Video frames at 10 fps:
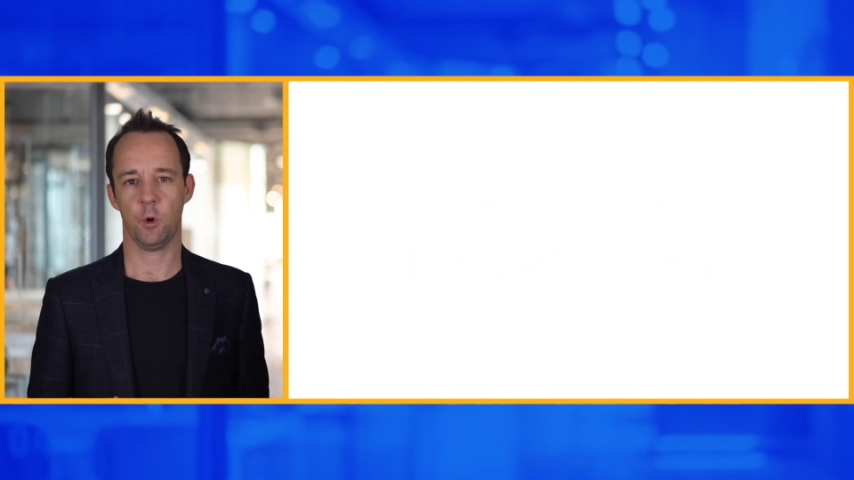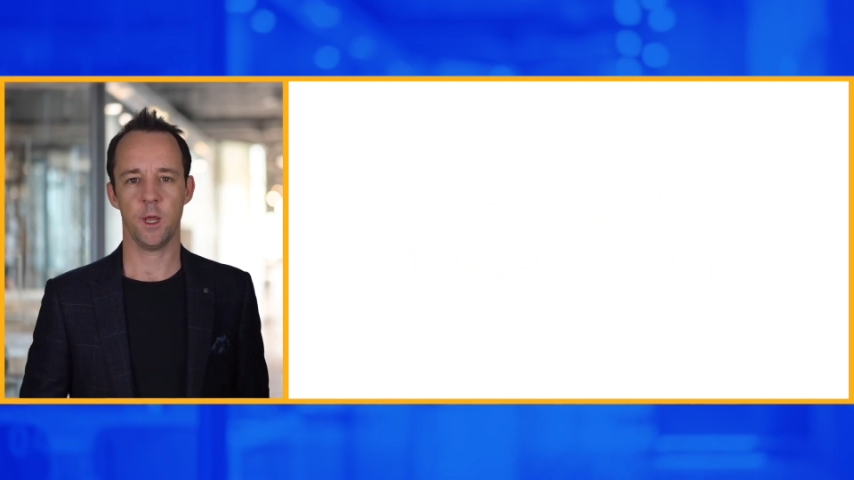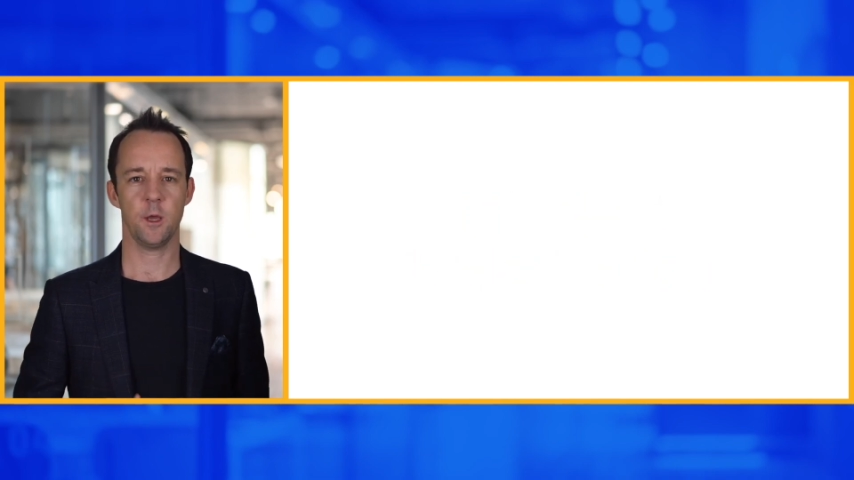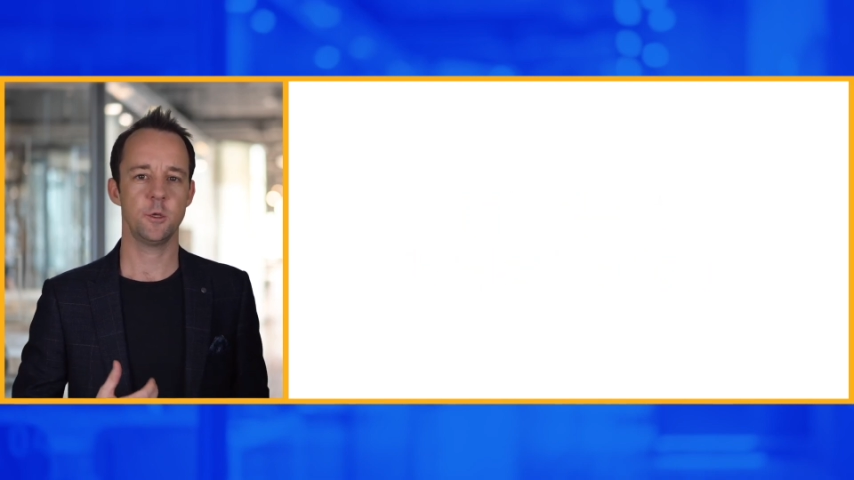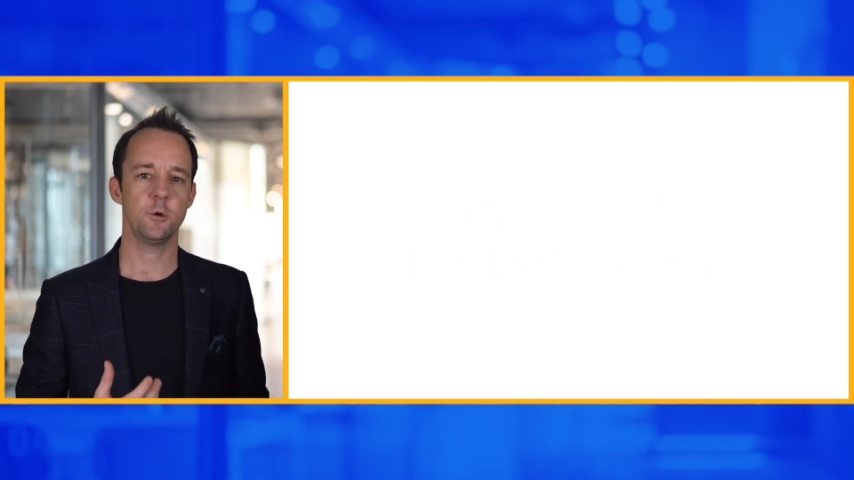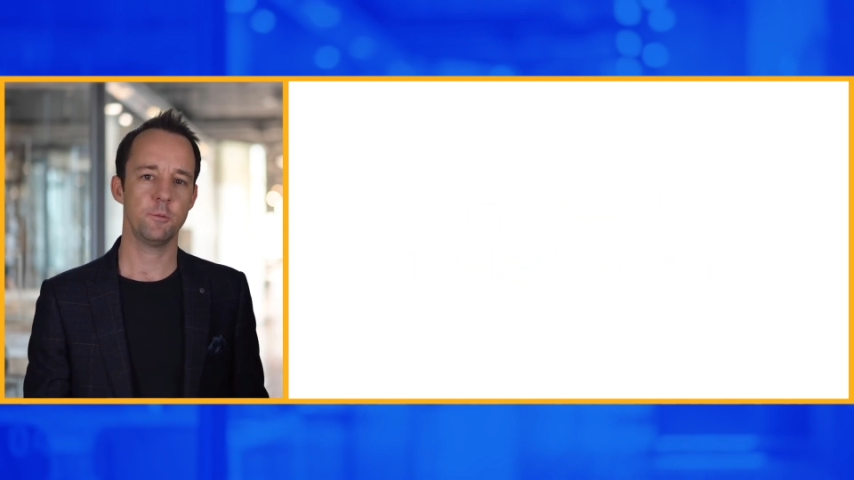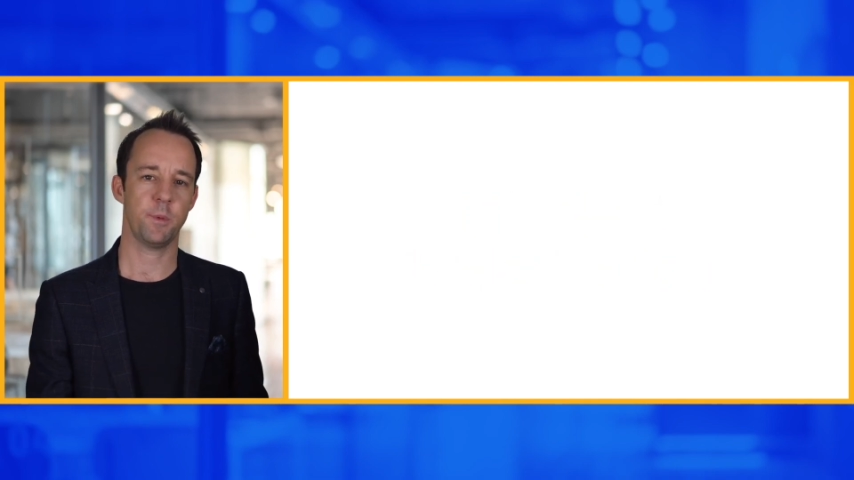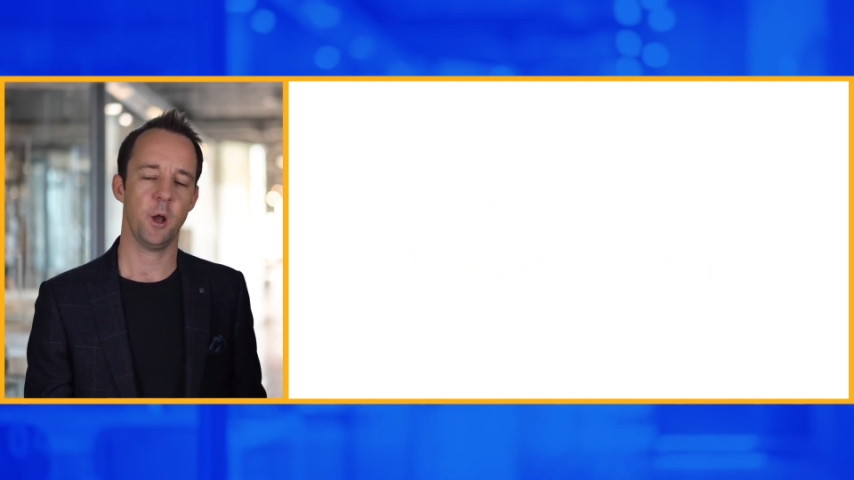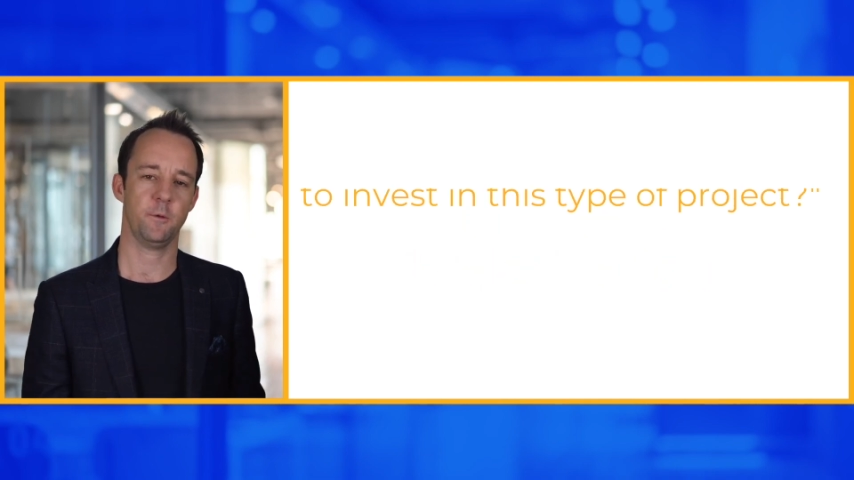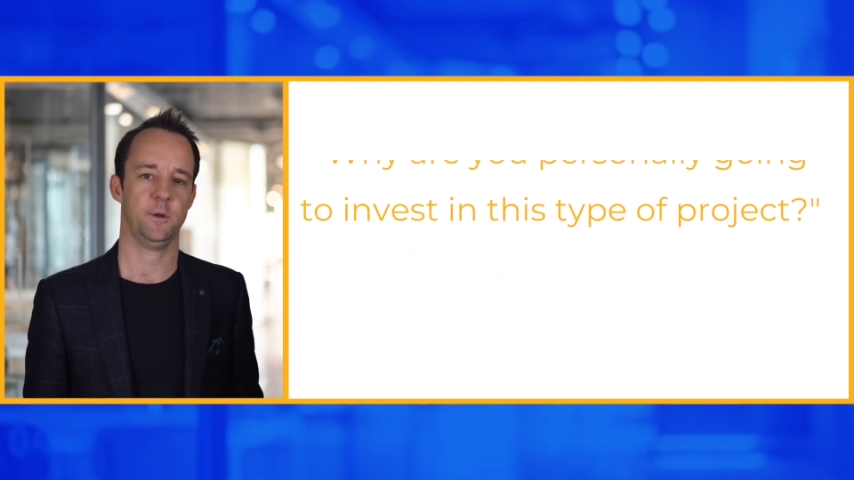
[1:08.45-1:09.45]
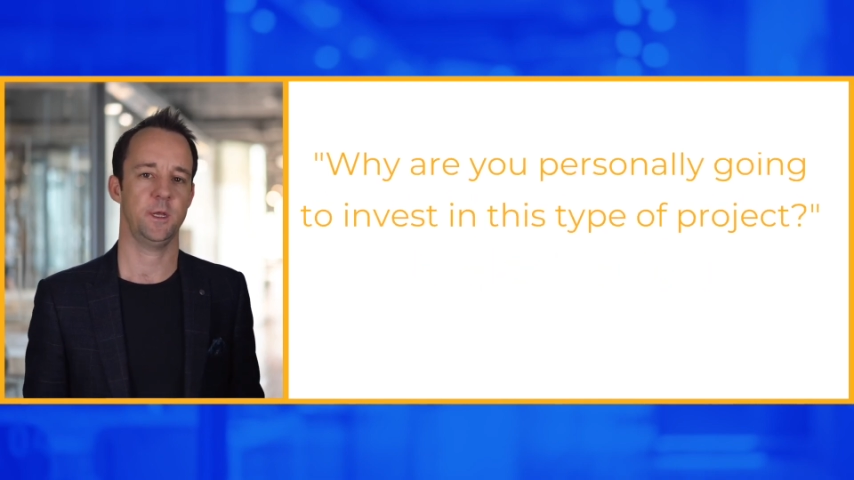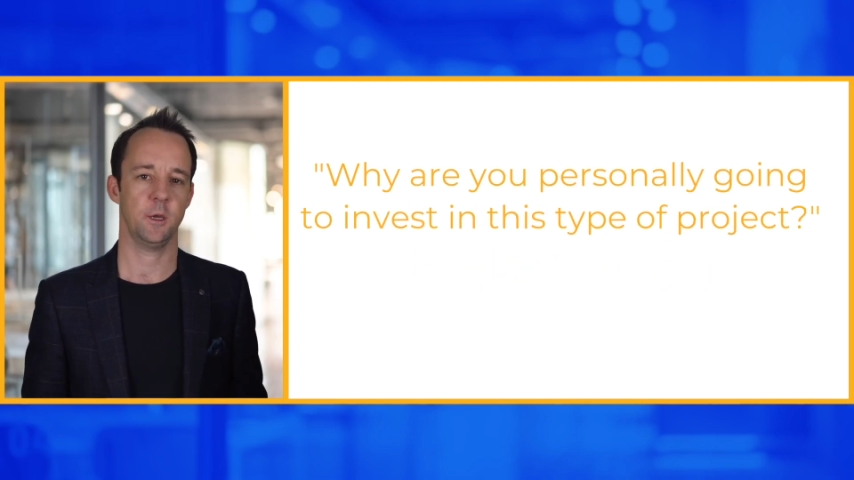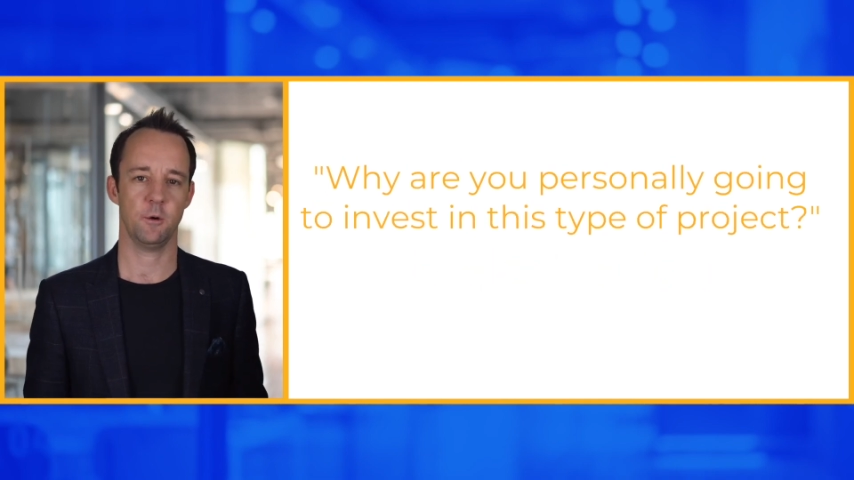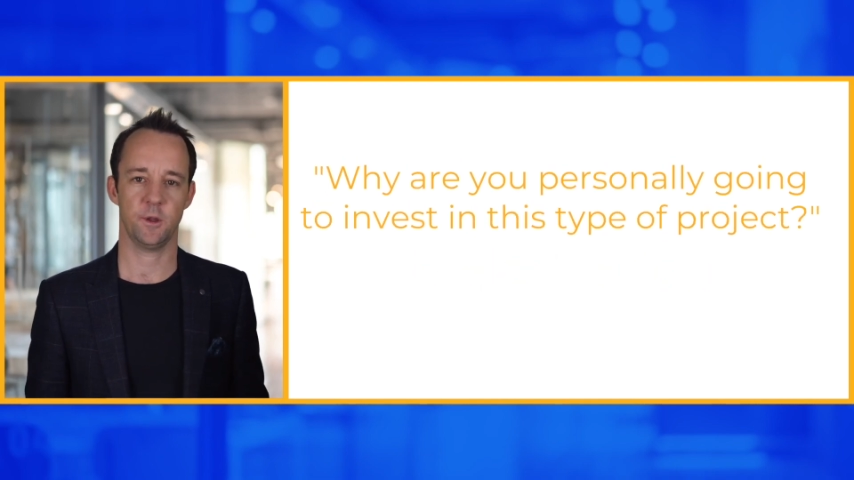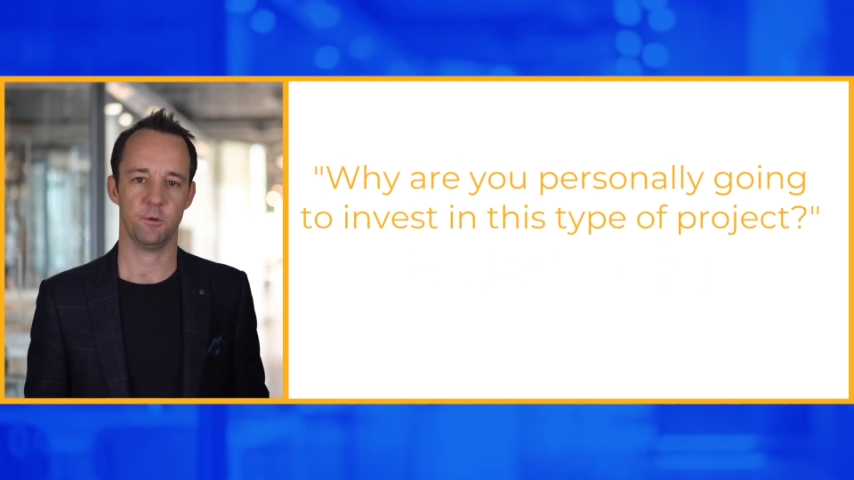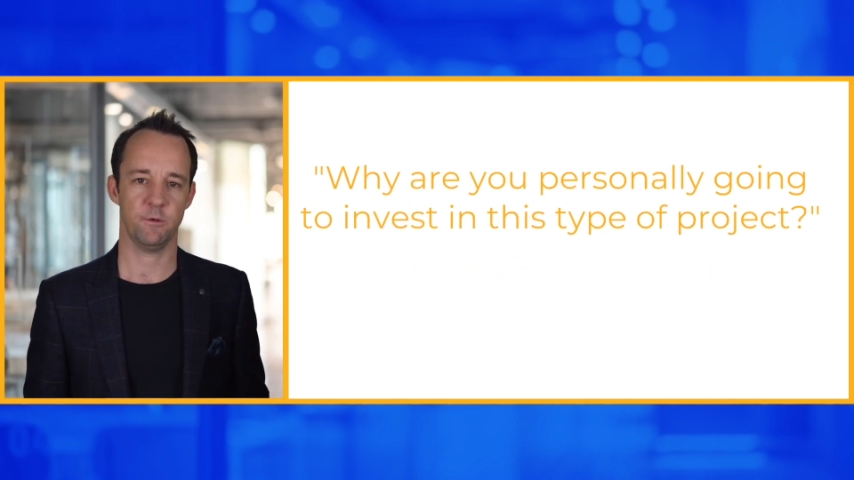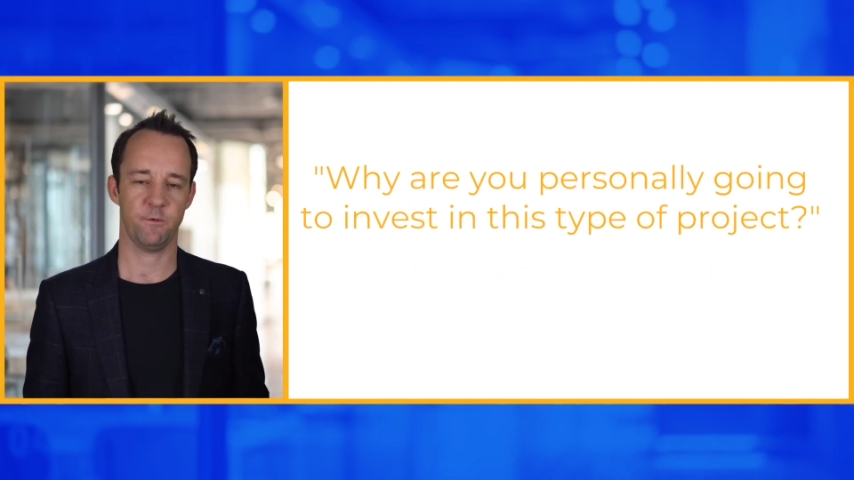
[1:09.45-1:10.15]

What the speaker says: Why are you personally going to